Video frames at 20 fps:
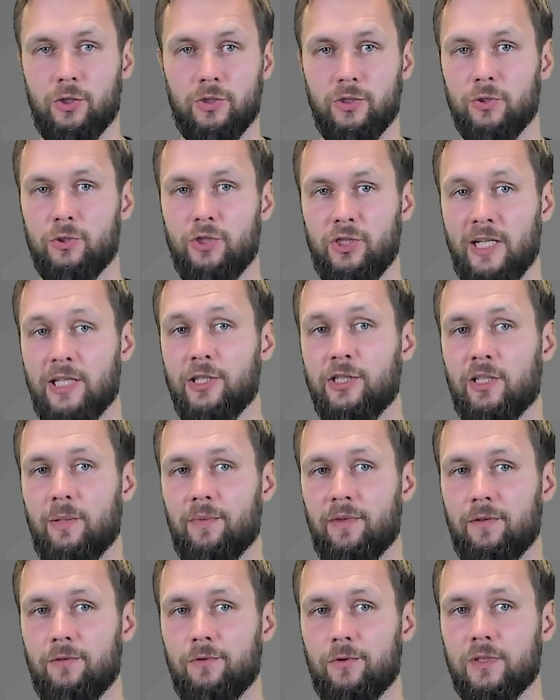you change
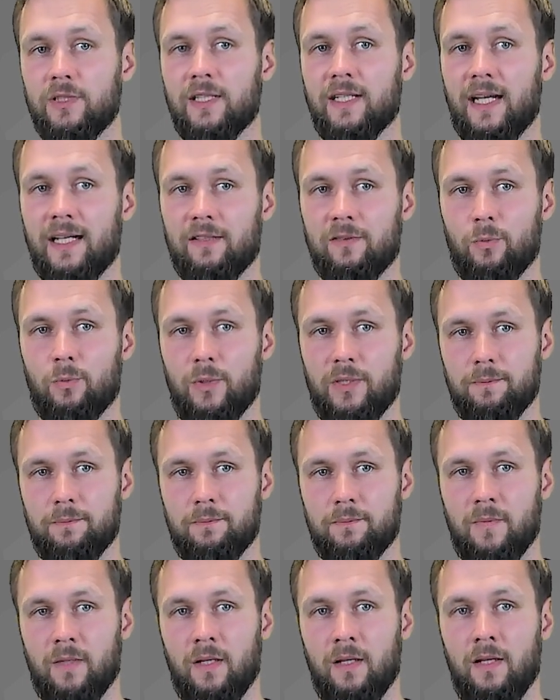something for the next one?
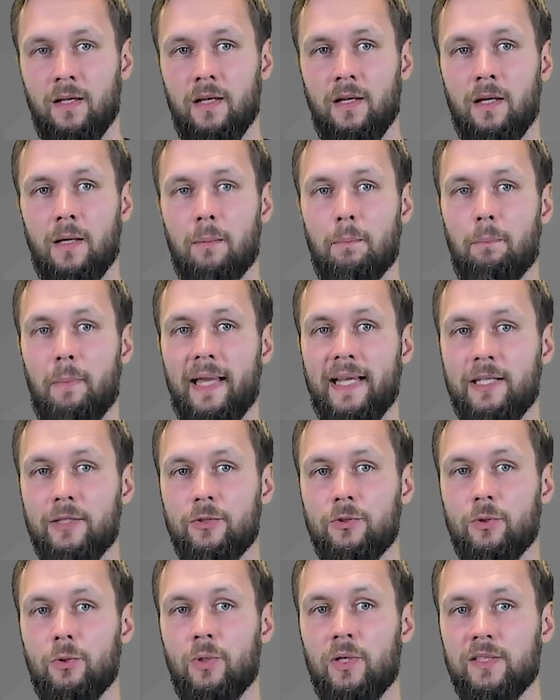Make a
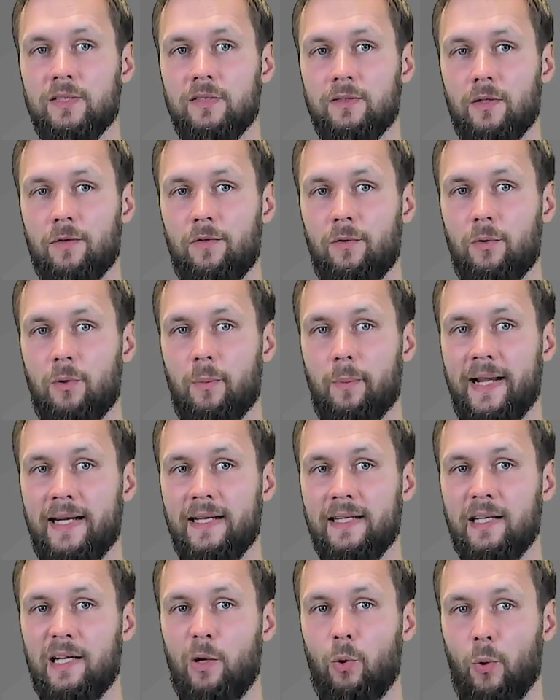to-do list of the
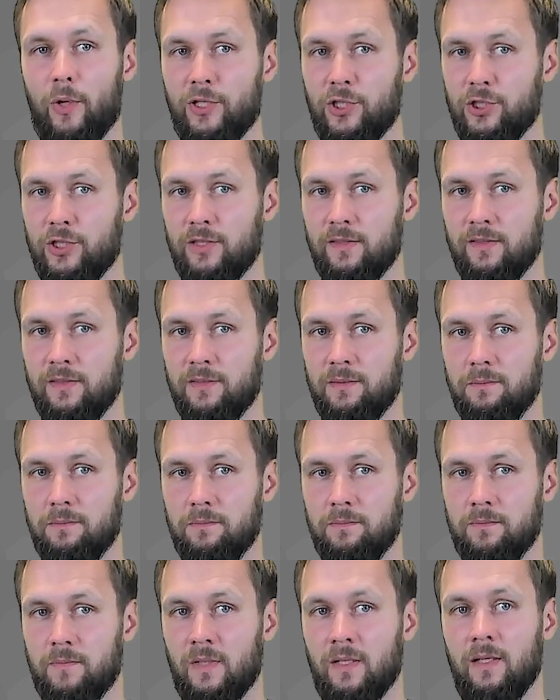remaining questions.
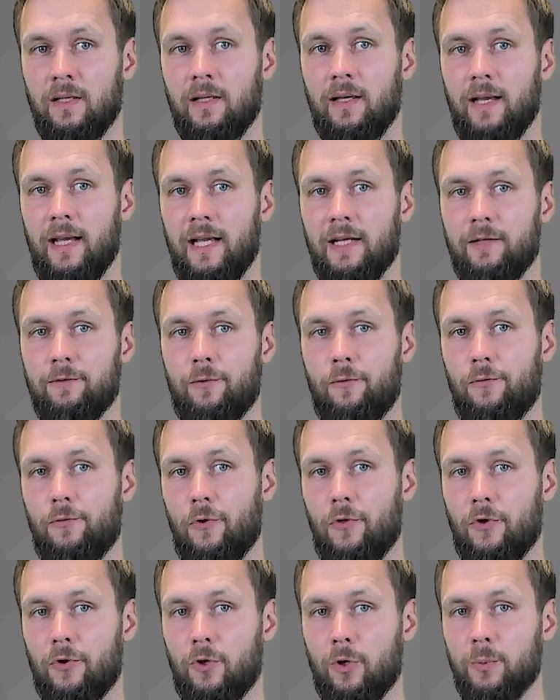And for
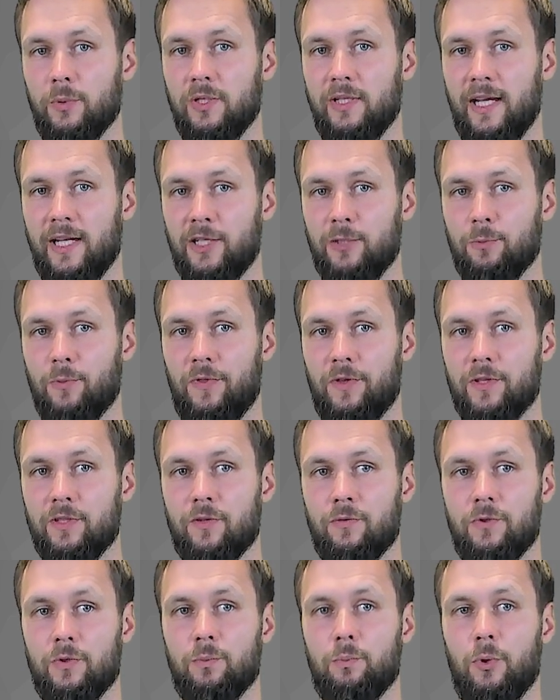further communication with the
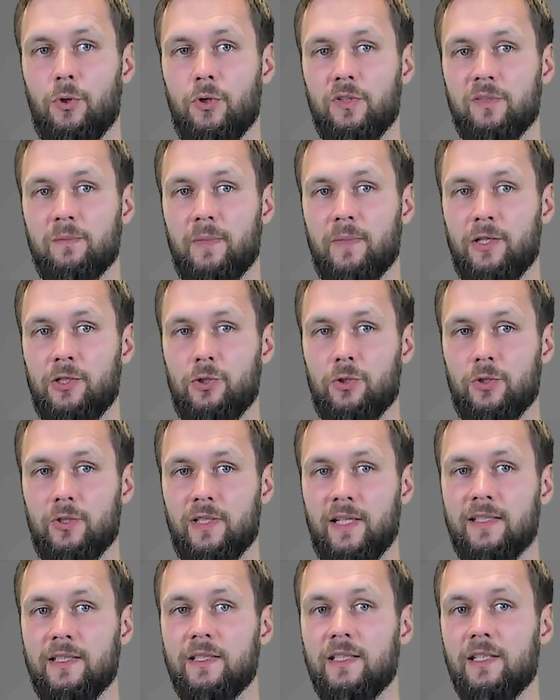interviewed person, make sure
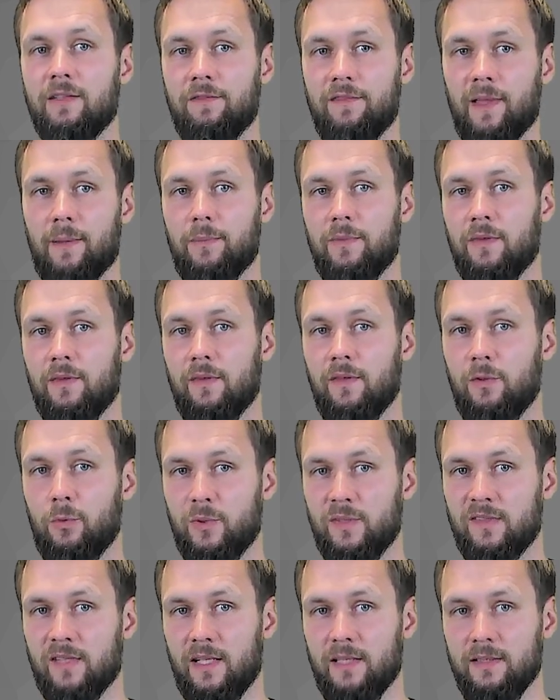that you give them the
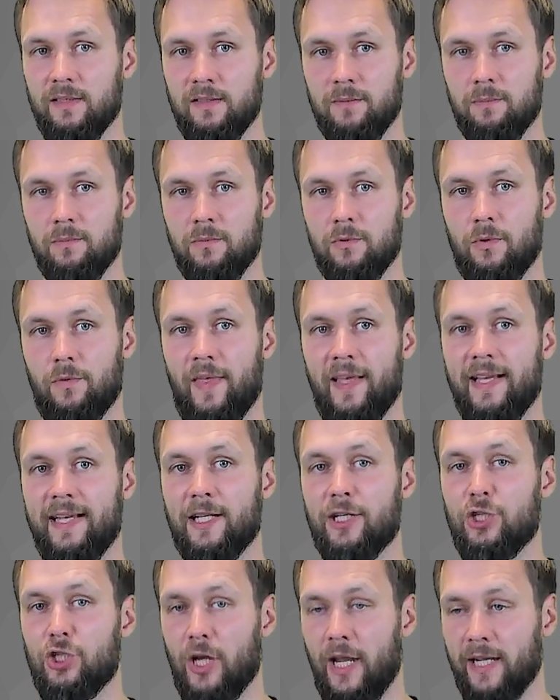results so they
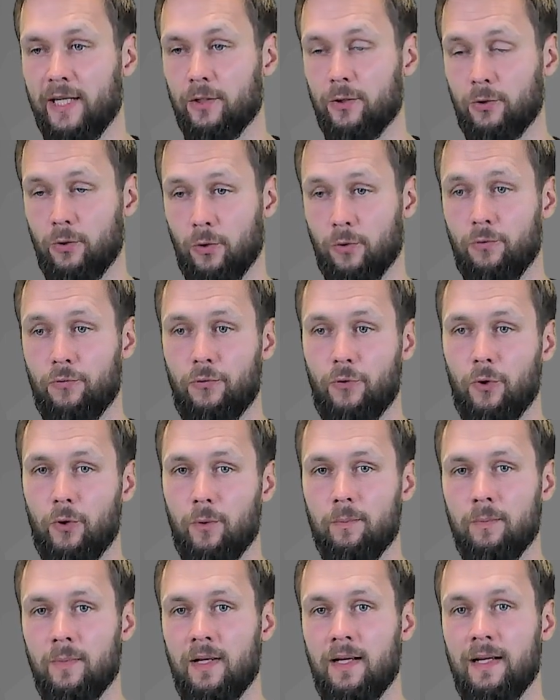can check and
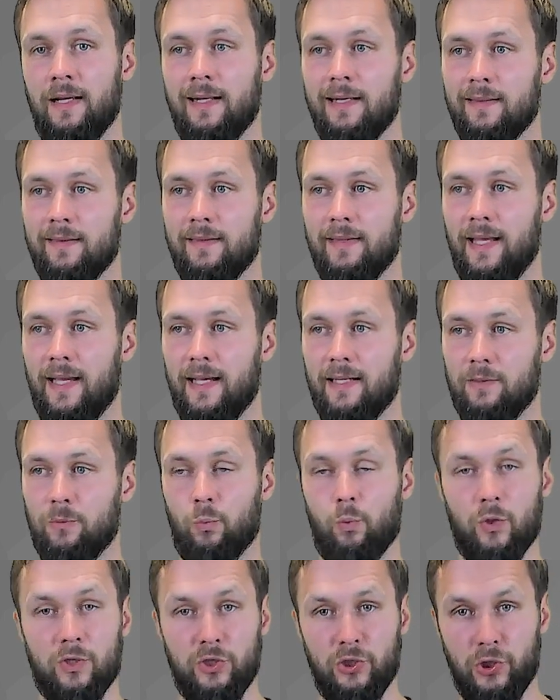confirm that
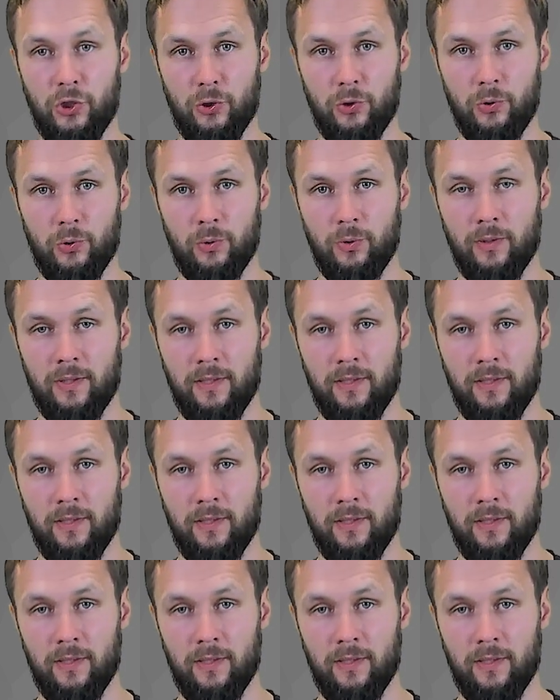what you